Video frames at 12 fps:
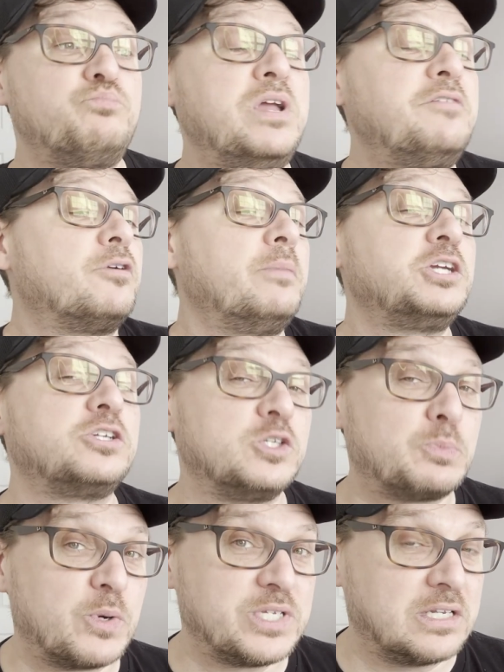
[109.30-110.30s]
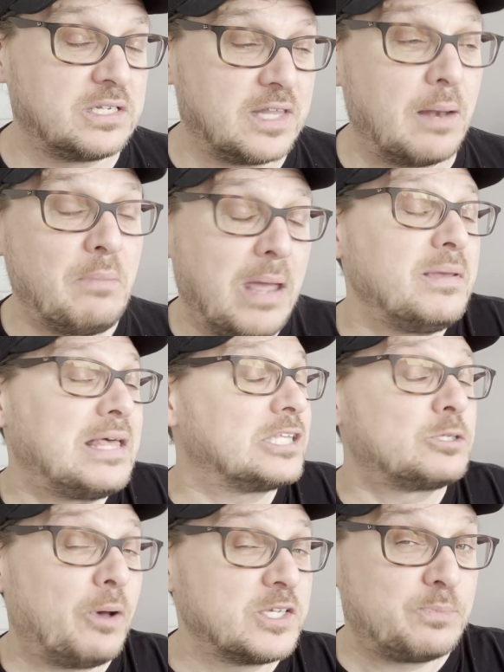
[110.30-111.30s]
information is presented that maybe
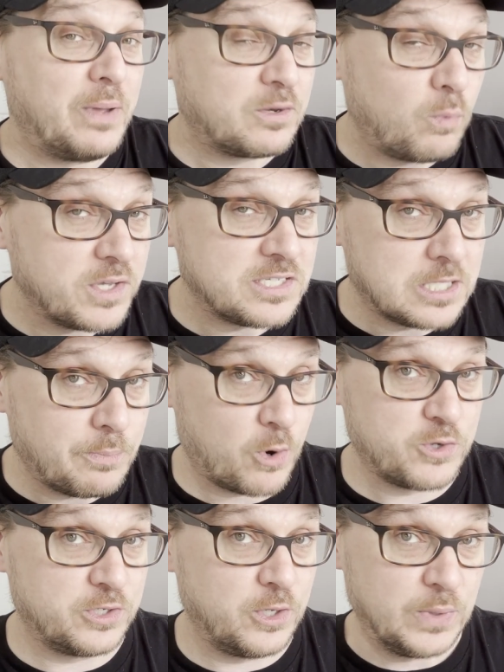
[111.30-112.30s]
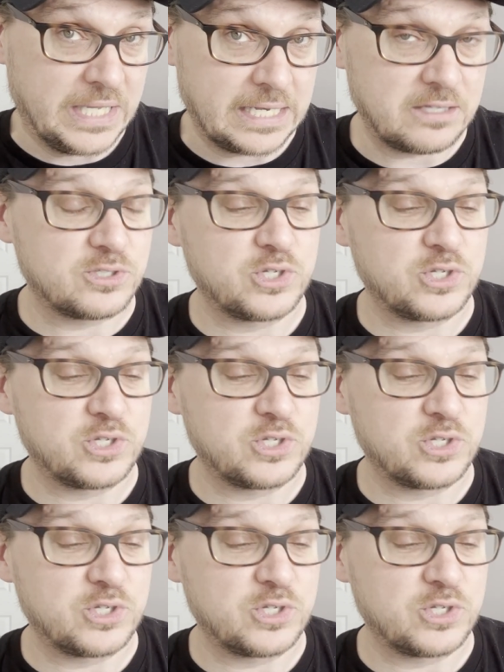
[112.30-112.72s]
that suspect wasn't the person who did it.